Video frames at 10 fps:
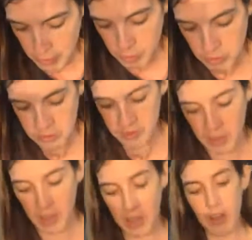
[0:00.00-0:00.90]

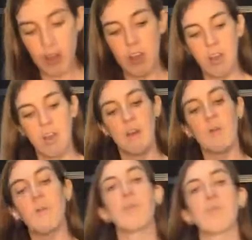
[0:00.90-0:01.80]
also
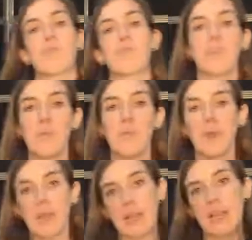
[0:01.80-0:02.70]
bought some new
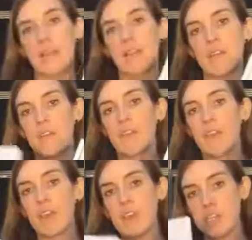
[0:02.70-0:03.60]
booklets for
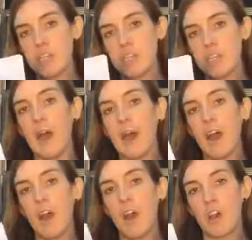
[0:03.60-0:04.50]
you to do at
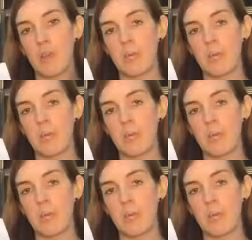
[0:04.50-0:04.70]
home.